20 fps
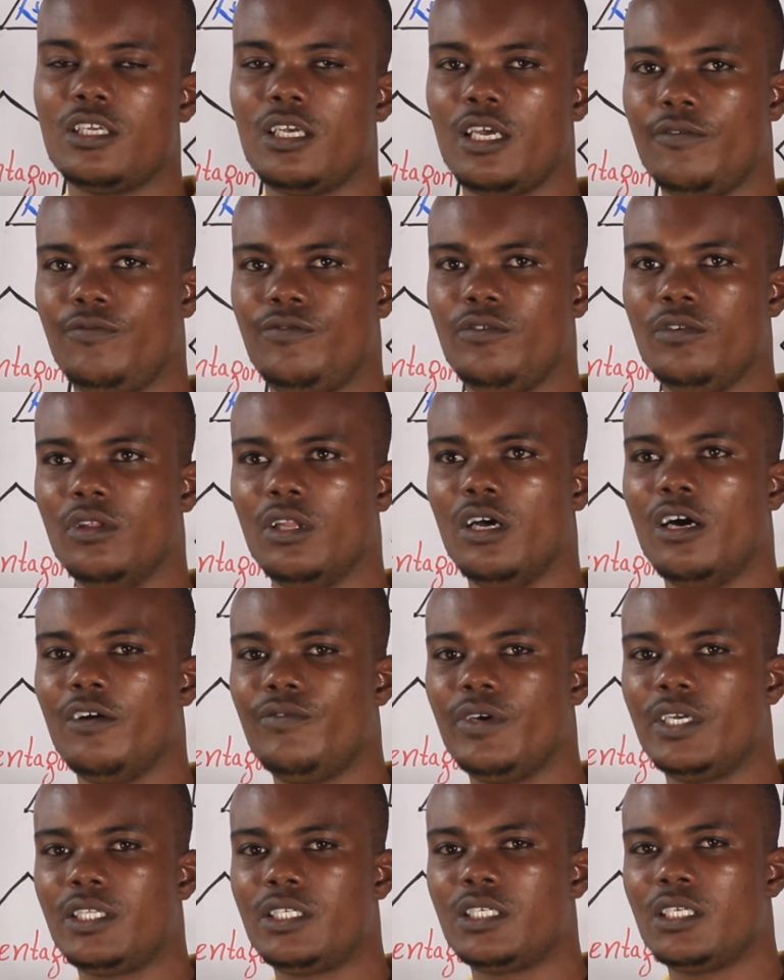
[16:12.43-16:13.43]
if you love
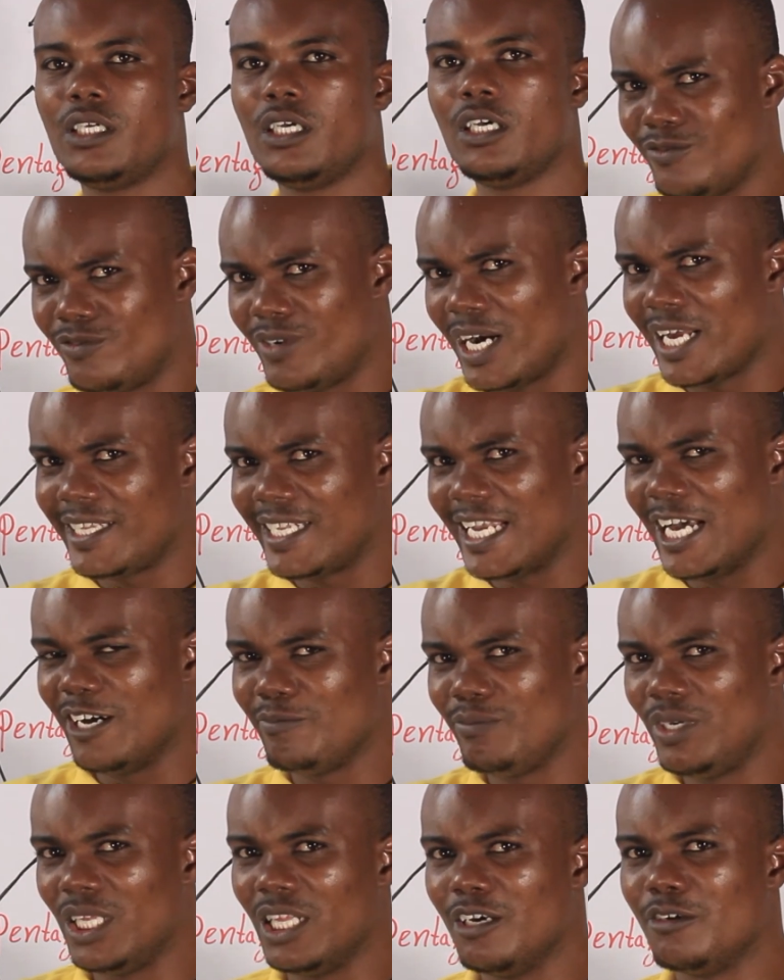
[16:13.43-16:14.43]
it, write
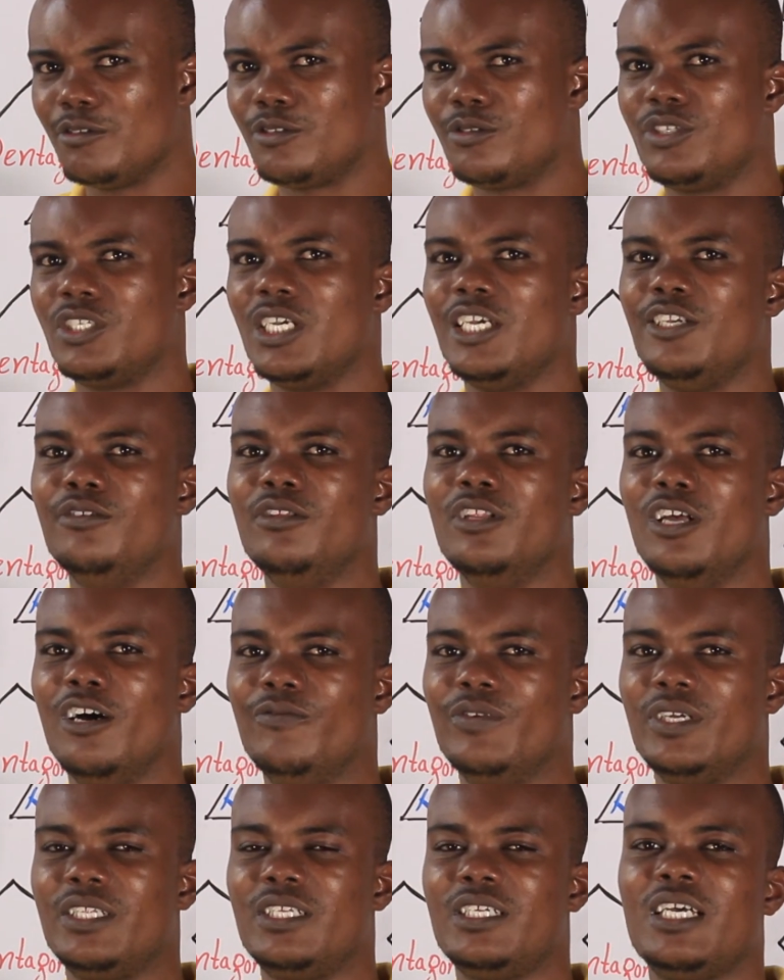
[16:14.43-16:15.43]
down below to say you
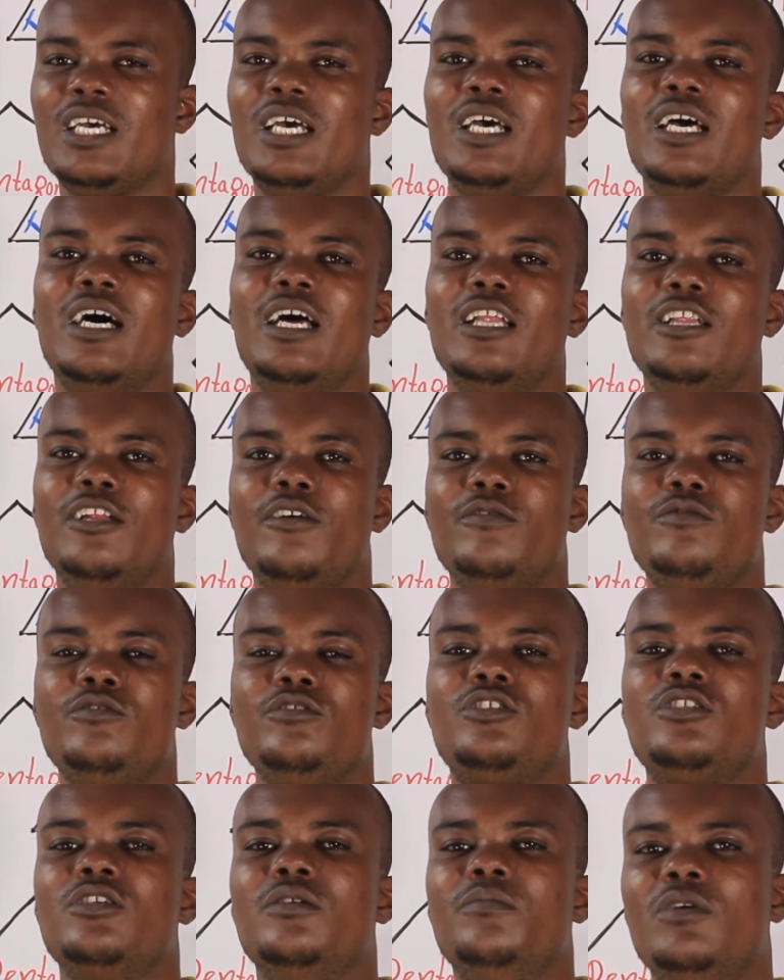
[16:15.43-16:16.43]
love it. I love you
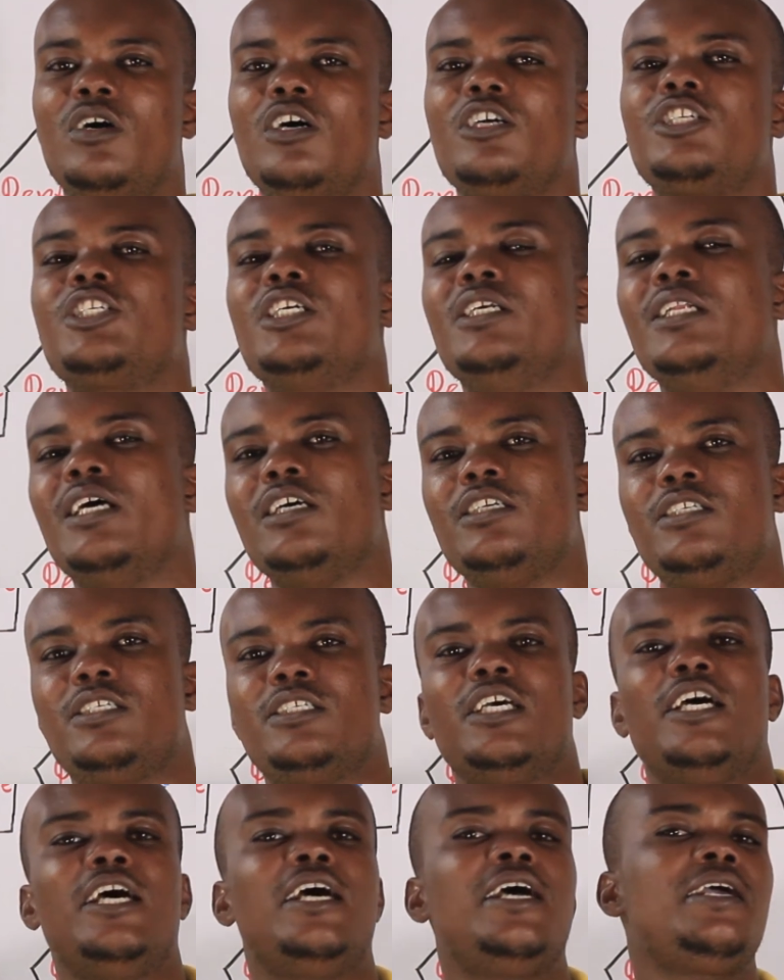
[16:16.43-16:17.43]
so much and I
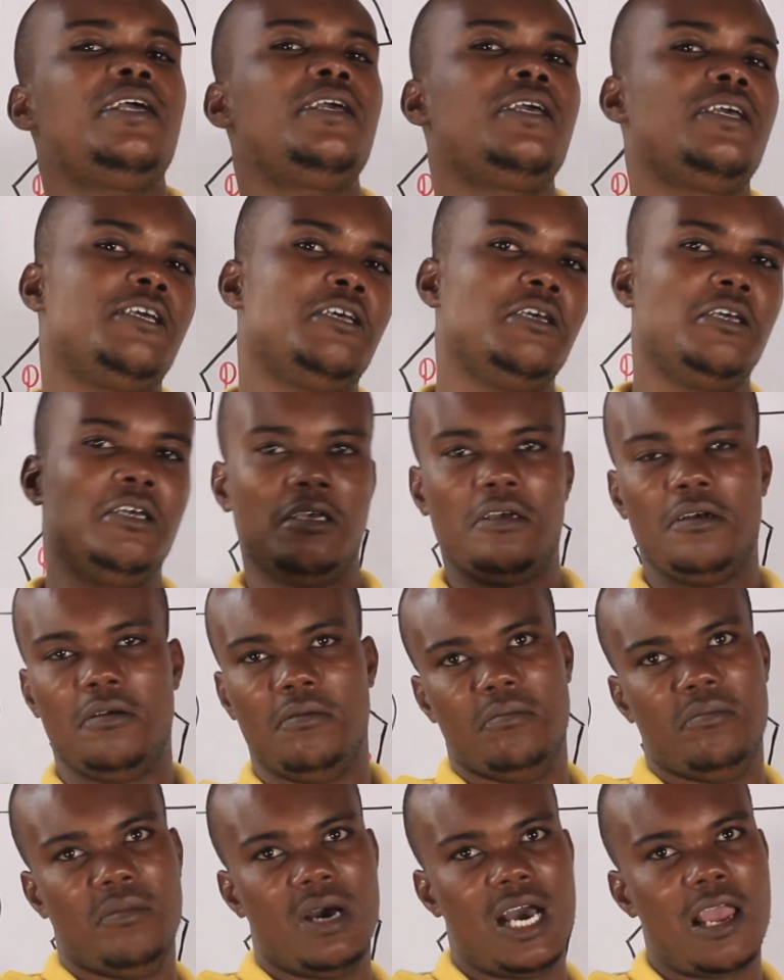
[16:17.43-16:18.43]
say
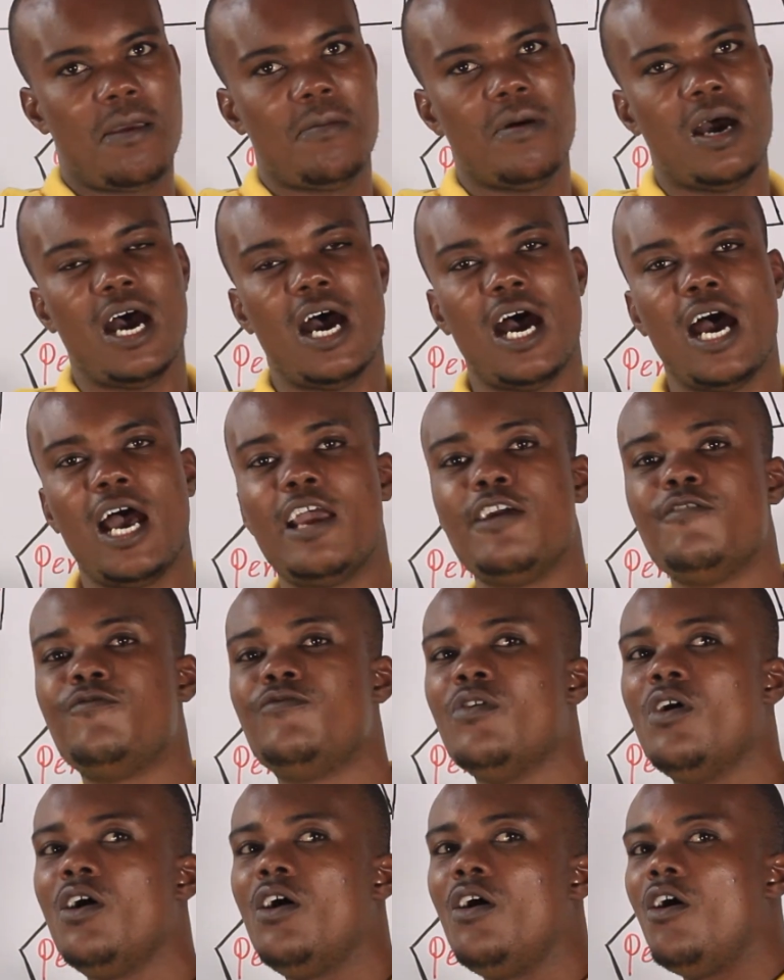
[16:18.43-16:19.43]
bye bye
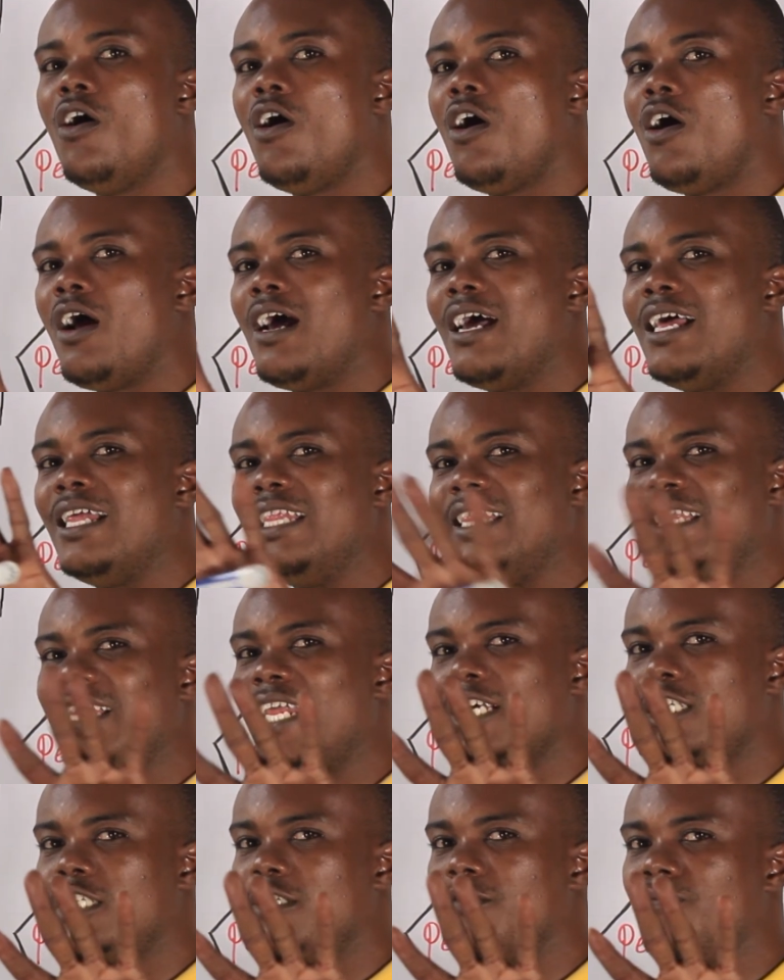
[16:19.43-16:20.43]
for our
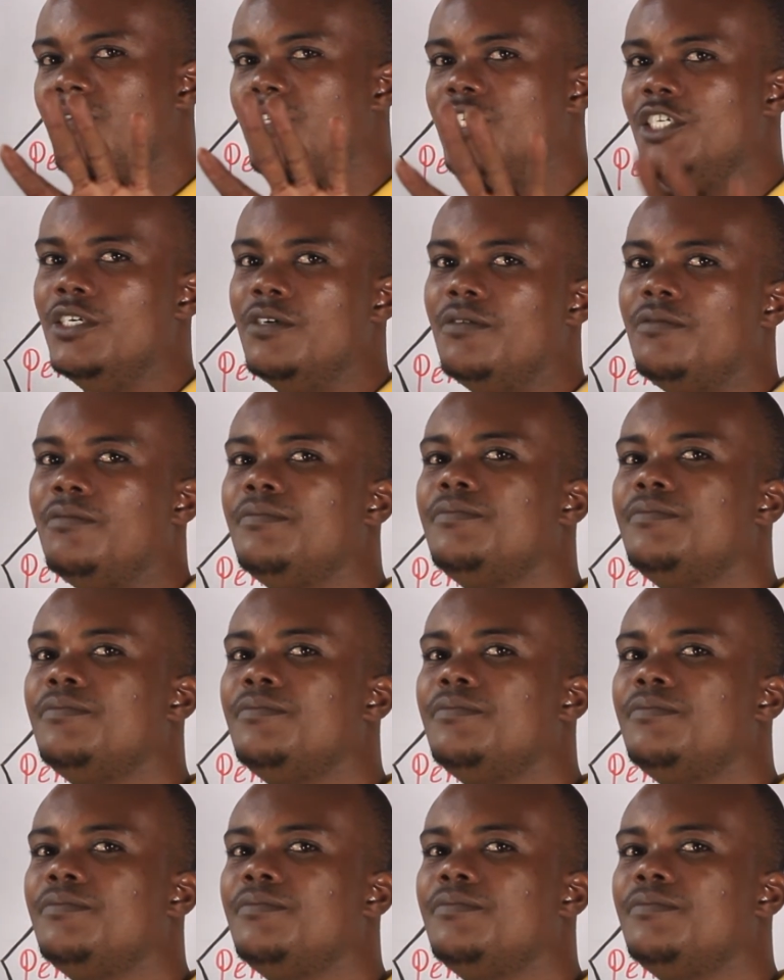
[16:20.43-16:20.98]
next video.